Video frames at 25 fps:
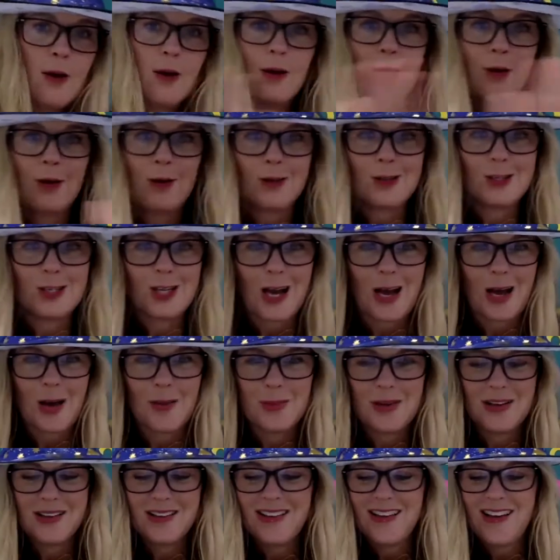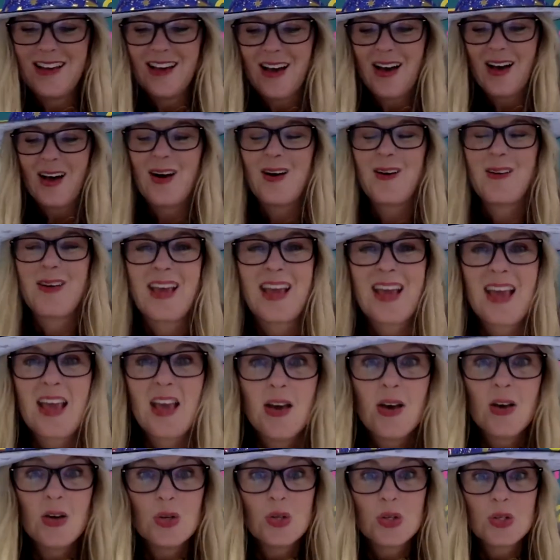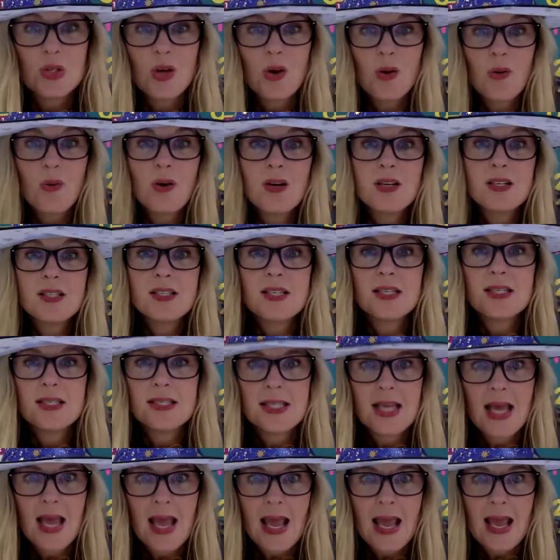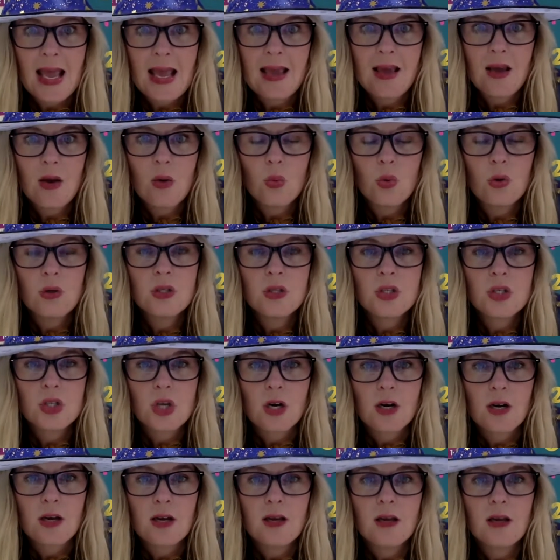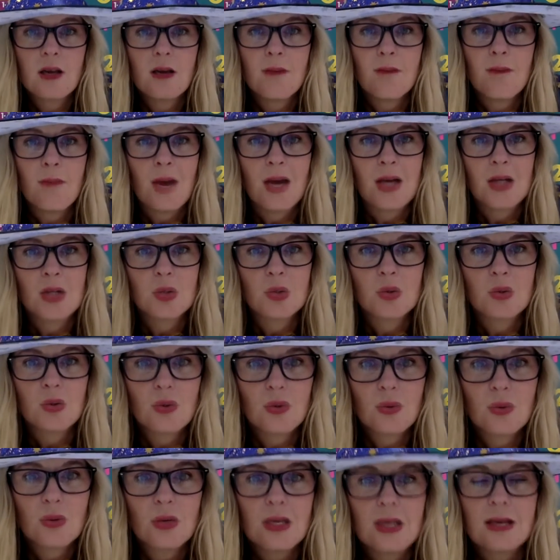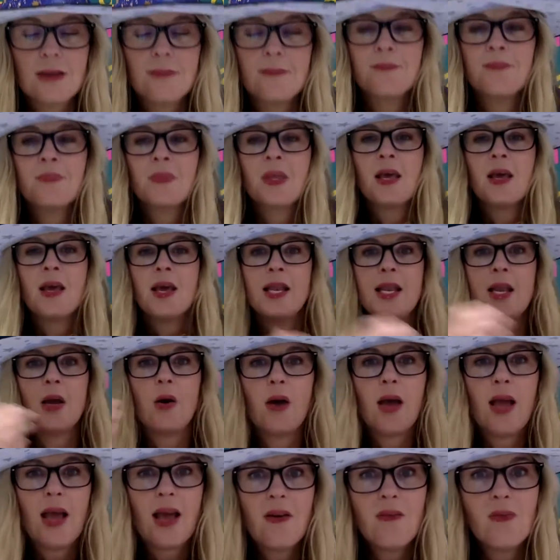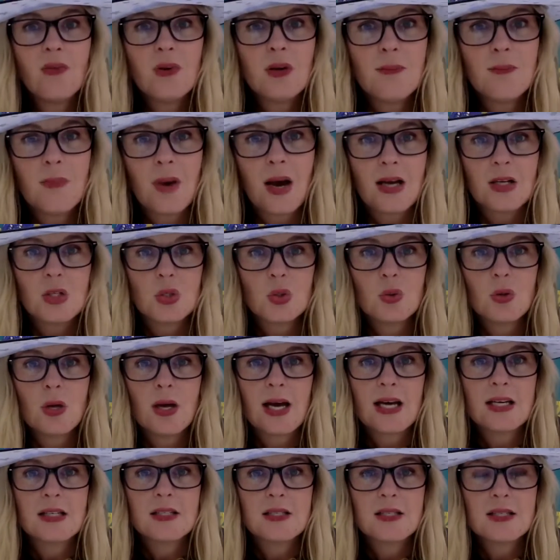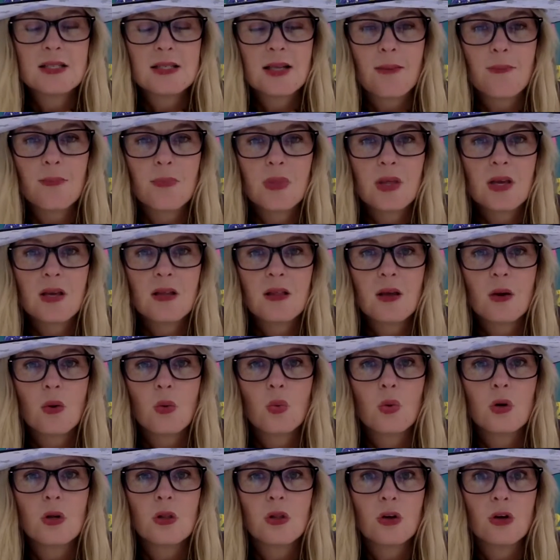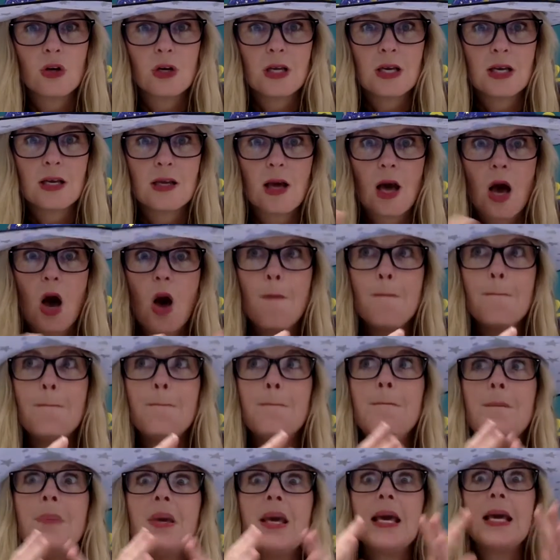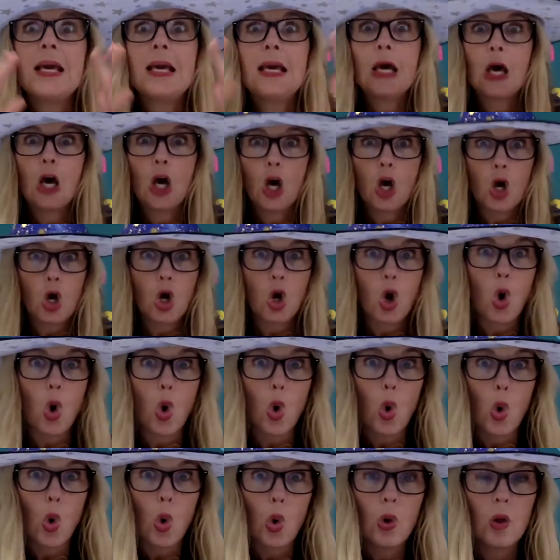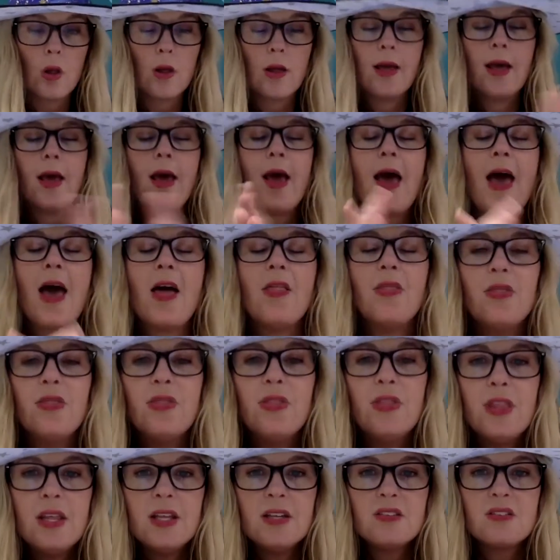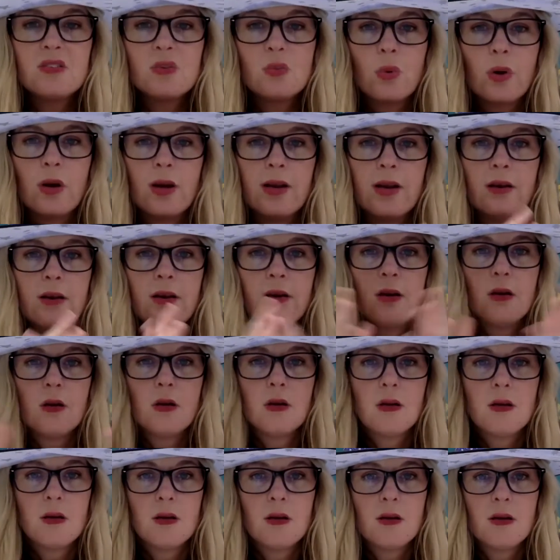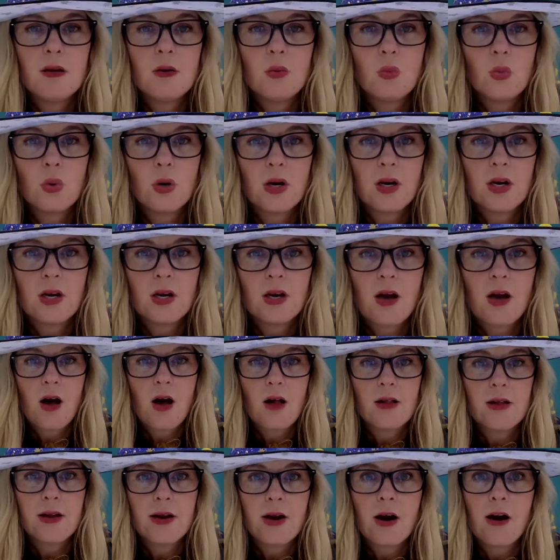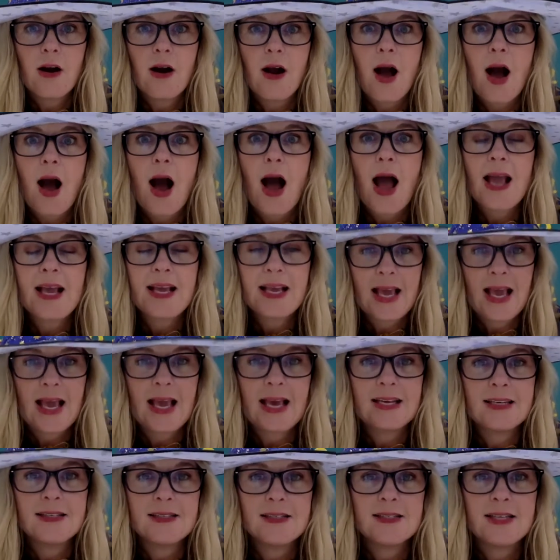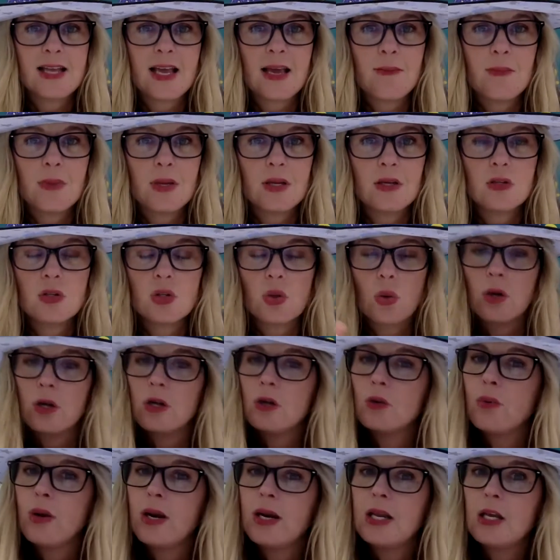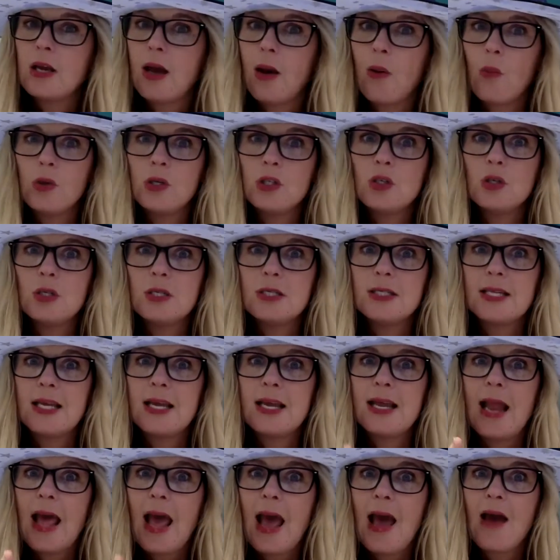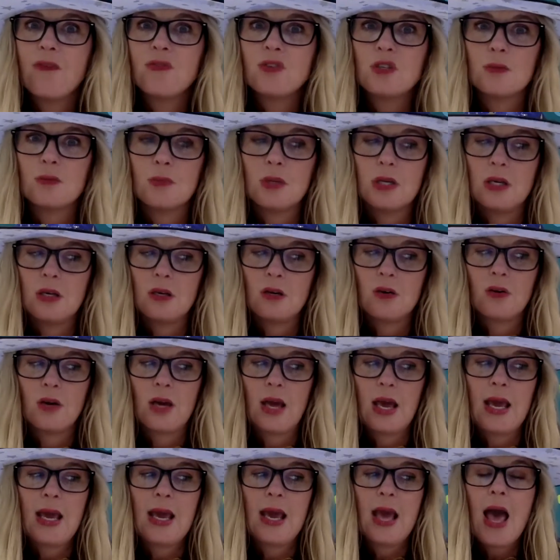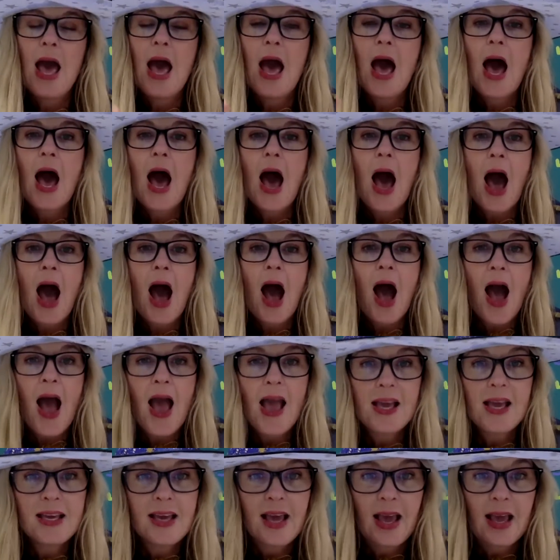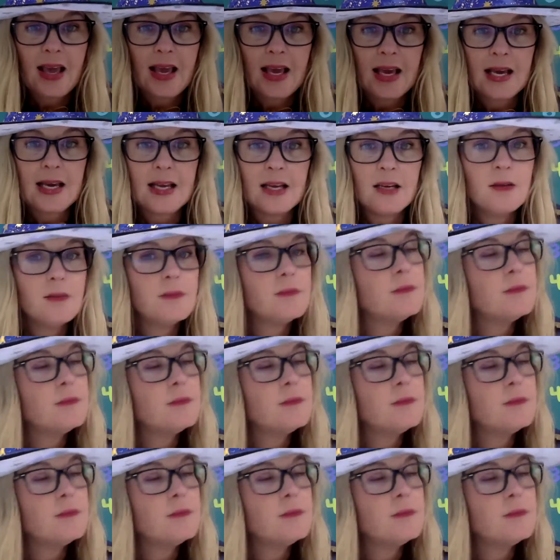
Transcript: Good job. Okay, so today we're starting module three. Now, every module has something that we're learning, a big goal. And this one we're going to it our I can statement. So are you ready? I want you to say it after me, okay? I can.